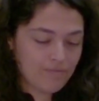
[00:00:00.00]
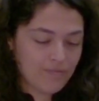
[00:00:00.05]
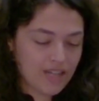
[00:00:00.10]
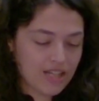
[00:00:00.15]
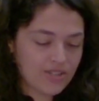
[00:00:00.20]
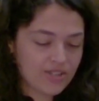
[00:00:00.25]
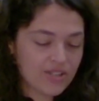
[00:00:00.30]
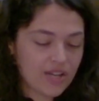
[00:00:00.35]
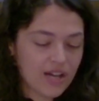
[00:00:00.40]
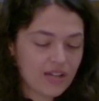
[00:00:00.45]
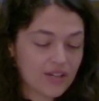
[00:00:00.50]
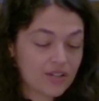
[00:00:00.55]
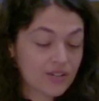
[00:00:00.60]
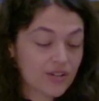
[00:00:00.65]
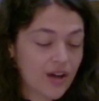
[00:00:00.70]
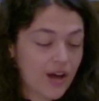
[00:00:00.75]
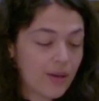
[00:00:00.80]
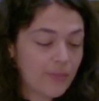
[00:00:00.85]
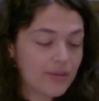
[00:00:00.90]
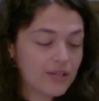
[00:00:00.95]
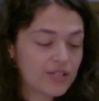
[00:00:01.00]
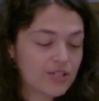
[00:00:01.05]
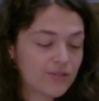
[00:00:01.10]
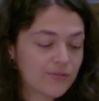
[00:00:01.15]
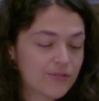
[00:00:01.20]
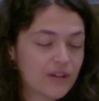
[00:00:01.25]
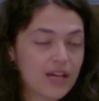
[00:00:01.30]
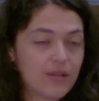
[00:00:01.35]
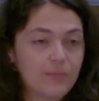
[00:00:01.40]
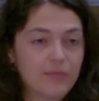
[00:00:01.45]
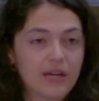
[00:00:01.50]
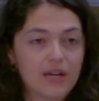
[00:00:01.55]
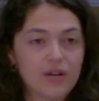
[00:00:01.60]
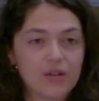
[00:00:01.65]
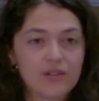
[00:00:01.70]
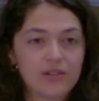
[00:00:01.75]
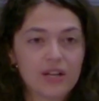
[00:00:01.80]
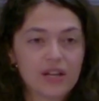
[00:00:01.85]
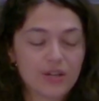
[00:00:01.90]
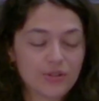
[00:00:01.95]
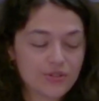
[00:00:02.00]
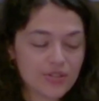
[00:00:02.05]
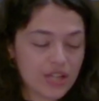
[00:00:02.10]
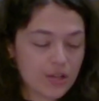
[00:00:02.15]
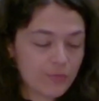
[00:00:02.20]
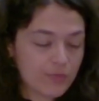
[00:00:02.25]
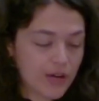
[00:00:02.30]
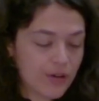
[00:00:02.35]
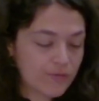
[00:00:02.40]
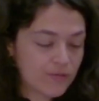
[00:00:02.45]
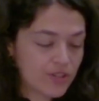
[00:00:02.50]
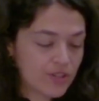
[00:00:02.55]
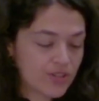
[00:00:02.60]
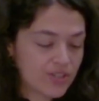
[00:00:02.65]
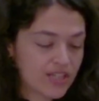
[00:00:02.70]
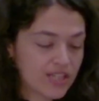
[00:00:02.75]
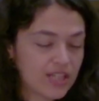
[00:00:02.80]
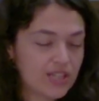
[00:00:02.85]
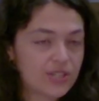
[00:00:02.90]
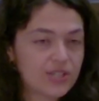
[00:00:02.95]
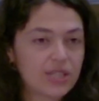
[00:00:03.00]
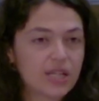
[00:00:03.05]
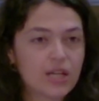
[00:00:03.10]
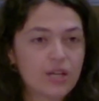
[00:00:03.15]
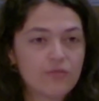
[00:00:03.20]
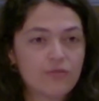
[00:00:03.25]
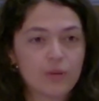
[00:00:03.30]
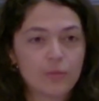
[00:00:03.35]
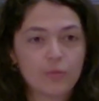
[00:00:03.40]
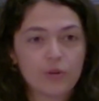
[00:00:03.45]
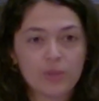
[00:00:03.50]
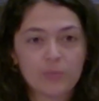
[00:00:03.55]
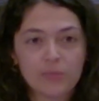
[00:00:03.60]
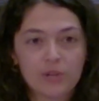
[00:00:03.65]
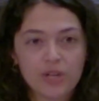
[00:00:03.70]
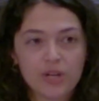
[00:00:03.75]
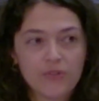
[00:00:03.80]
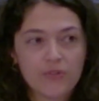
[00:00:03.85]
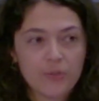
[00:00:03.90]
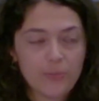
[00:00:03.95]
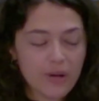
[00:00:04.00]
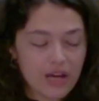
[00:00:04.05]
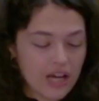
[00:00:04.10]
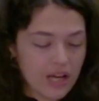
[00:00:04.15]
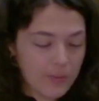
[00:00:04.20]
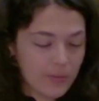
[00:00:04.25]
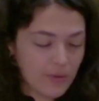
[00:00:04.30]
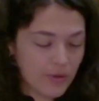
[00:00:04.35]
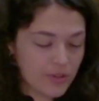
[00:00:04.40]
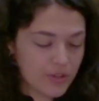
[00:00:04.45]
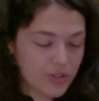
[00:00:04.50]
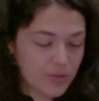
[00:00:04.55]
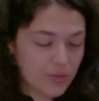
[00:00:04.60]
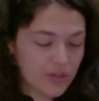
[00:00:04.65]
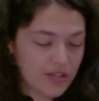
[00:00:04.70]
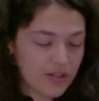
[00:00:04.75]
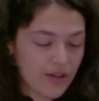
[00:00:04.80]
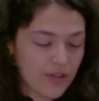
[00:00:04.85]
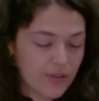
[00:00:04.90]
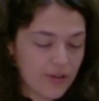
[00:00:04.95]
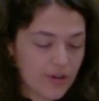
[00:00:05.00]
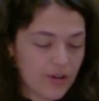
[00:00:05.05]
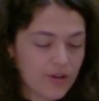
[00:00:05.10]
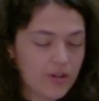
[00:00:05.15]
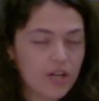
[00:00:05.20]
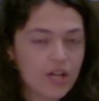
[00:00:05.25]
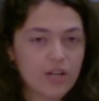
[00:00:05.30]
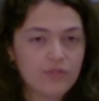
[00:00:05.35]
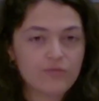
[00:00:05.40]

It's not uncommon to find parallels and references from one book of the Bible to another,